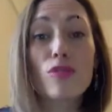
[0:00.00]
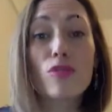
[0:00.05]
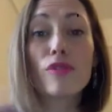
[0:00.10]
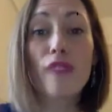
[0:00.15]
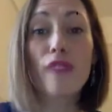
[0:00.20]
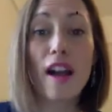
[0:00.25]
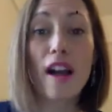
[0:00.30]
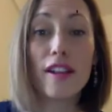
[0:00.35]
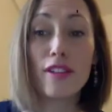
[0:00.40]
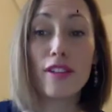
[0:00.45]

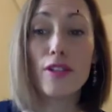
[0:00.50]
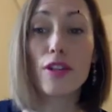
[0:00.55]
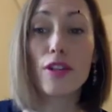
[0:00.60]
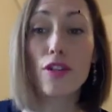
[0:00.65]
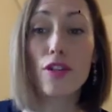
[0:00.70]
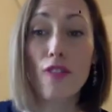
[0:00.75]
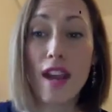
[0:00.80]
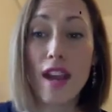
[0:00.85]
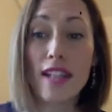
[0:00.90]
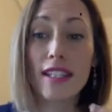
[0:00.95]
value
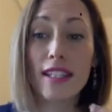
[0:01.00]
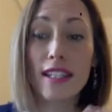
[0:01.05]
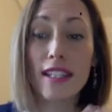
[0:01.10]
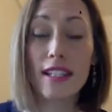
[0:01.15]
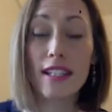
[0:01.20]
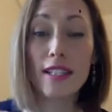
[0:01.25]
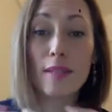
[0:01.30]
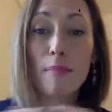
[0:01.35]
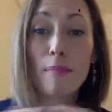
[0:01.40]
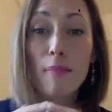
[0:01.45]

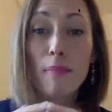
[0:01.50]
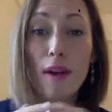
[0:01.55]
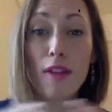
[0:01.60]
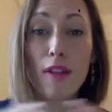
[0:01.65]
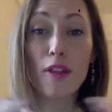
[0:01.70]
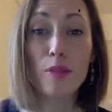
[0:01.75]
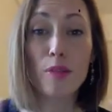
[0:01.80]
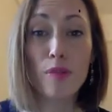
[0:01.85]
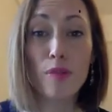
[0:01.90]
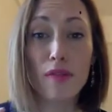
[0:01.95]
created by
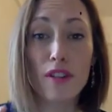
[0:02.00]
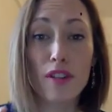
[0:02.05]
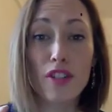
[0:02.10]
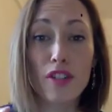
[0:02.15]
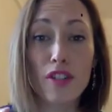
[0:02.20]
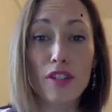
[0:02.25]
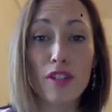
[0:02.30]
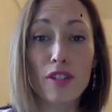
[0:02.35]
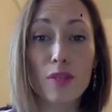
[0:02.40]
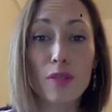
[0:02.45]
those
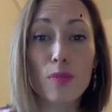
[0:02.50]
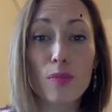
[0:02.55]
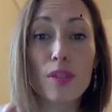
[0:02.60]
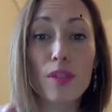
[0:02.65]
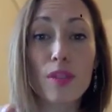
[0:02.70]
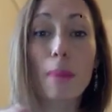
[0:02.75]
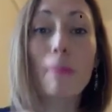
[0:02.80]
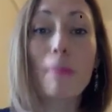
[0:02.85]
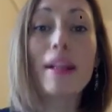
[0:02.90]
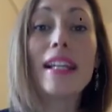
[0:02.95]
professions was
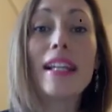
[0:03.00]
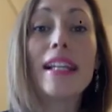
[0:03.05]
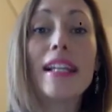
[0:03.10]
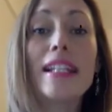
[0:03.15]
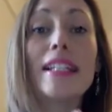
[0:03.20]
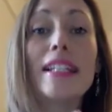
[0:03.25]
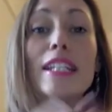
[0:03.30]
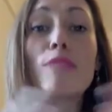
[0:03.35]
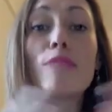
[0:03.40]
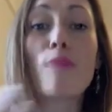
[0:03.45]

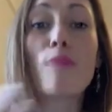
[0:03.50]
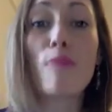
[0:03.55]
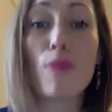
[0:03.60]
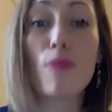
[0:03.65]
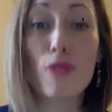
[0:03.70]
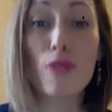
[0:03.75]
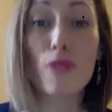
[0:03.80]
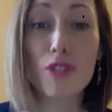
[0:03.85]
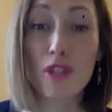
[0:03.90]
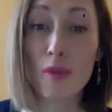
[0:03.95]
completely
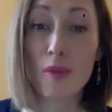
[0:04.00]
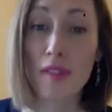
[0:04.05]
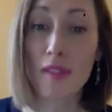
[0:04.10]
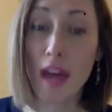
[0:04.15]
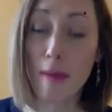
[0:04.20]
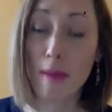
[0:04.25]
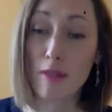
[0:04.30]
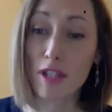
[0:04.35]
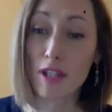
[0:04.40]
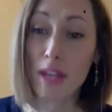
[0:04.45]
disproportionate with
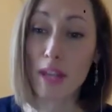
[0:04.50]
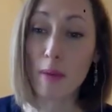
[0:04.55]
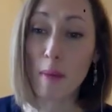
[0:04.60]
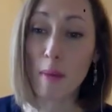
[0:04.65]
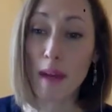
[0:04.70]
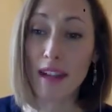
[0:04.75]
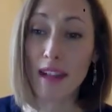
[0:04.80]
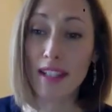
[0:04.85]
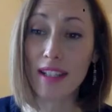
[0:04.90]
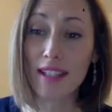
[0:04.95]
how much they were
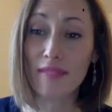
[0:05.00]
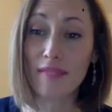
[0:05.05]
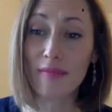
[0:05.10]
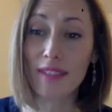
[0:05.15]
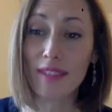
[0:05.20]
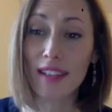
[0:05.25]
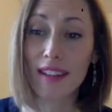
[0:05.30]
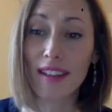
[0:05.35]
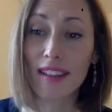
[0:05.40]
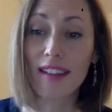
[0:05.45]
paid.
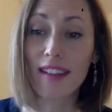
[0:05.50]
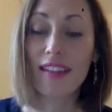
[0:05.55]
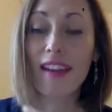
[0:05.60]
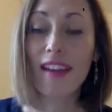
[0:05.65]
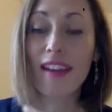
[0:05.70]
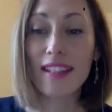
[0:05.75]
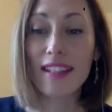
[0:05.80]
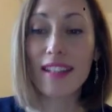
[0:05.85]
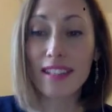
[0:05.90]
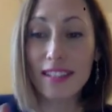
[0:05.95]

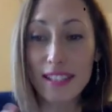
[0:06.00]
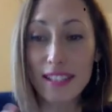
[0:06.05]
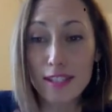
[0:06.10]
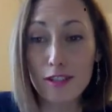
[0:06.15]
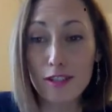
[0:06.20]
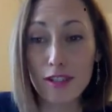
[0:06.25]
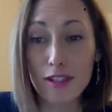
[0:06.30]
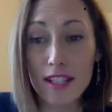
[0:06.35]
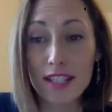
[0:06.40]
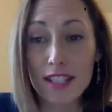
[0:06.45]
And this
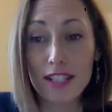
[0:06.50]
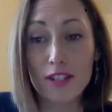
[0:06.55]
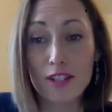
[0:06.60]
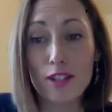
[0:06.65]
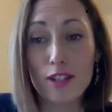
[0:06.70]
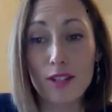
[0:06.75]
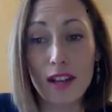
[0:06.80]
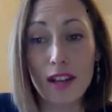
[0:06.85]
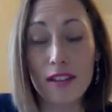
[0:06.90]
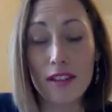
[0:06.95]
crisis
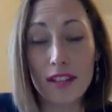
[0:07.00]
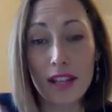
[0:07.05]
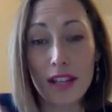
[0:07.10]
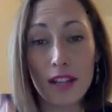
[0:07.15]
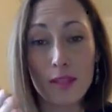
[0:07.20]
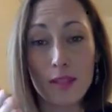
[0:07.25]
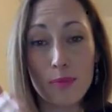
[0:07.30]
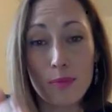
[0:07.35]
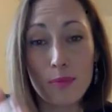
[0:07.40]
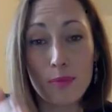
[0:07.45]
just, I think,
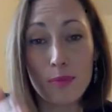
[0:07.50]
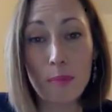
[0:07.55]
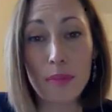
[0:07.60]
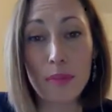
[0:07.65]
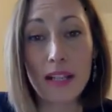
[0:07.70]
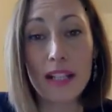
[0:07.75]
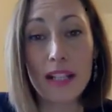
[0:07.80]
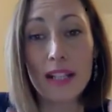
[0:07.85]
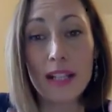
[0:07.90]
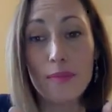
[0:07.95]
has
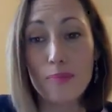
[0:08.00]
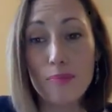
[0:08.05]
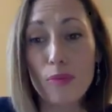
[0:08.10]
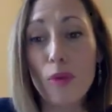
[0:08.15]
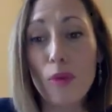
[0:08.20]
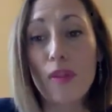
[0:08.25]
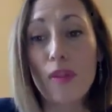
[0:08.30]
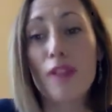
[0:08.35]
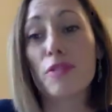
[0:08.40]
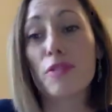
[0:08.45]
completely
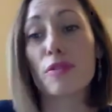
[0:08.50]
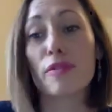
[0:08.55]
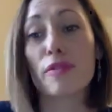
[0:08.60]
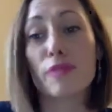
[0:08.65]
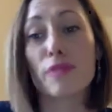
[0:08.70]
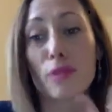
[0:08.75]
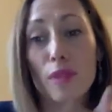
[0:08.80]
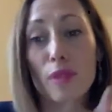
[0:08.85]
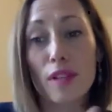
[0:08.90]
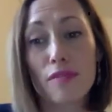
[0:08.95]
brought that to the
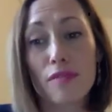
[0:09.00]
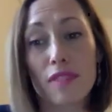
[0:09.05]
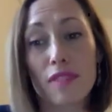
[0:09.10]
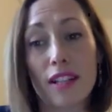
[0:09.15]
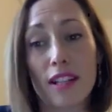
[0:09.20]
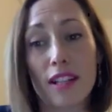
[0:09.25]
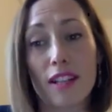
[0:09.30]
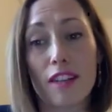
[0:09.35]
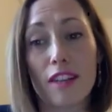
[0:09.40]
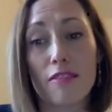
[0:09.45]
fore. I'd
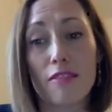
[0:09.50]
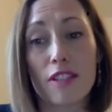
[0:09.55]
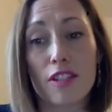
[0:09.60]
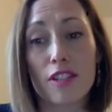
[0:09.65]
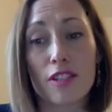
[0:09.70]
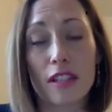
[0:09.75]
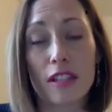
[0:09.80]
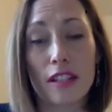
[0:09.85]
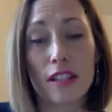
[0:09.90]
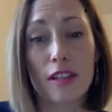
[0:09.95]
really
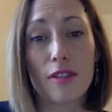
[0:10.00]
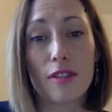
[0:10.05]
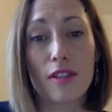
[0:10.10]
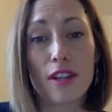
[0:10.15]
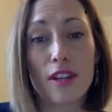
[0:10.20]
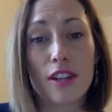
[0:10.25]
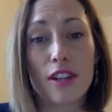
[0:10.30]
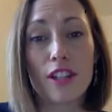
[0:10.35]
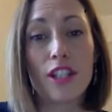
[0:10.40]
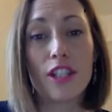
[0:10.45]
encourage, you know,
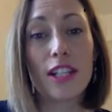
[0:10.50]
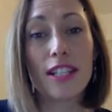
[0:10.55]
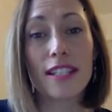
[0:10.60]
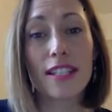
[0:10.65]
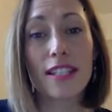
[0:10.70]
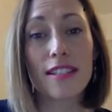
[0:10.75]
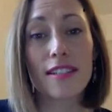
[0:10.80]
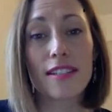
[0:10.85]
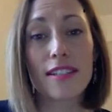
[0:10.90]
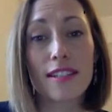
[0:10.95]
your
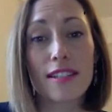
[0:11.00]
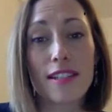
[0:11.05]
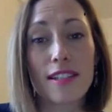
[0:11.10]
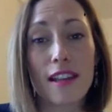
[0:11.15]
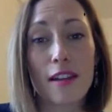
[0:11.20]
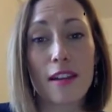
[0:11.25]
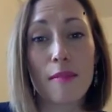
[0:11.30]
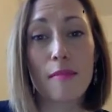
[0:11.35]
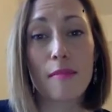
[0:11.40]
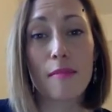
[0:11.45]
listeners
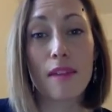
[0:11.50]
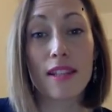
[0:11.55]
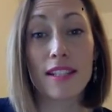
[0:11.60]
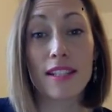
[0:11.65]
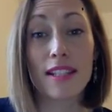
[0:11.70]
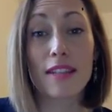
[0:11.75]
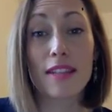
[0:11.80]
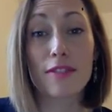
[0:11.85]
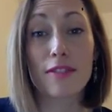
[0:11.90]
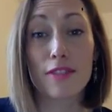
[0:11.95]
and
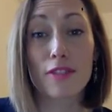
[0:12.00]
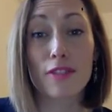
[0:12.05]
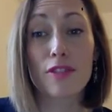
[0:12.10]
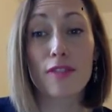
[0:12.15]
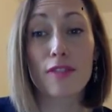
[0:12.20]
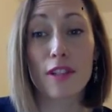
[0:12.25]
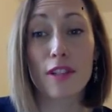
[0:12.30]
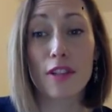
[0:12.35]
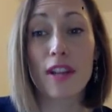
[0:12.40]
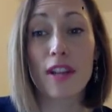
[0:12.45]
yourself, Social
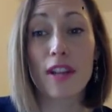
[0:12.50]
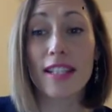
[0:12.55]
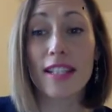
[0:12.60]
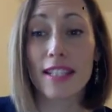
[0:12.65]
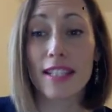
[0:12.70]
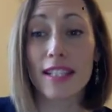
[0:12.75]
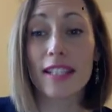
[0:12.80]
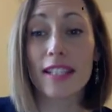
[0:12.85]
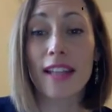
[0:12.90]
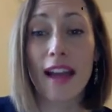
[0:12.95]
Value UK,
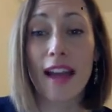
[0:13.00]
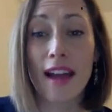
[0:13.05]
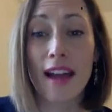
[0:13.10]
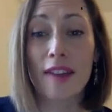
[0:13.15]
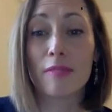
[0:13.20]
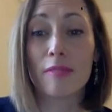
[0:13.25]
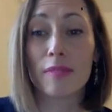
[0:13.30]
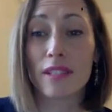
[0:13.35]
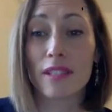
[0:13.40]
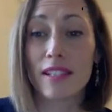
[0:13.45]
to dig that
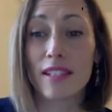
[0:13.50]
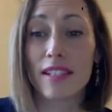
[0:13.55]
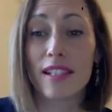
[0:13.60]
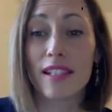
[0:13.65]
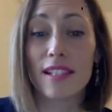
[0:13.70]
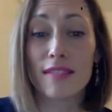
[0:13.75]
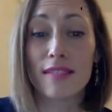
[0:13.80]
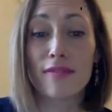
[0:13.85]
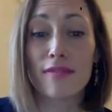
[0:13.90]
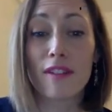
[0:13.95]
out because it
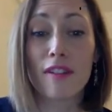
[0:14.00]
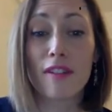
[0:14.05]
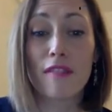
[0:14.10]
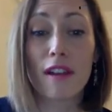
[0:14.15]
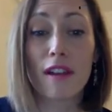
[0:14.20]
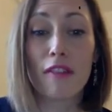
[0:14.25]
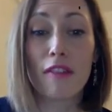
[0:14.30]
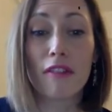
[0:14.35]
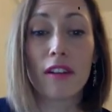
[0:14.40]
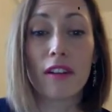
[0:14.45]
is very
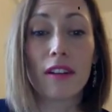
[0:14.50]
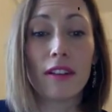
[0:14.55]
relevant.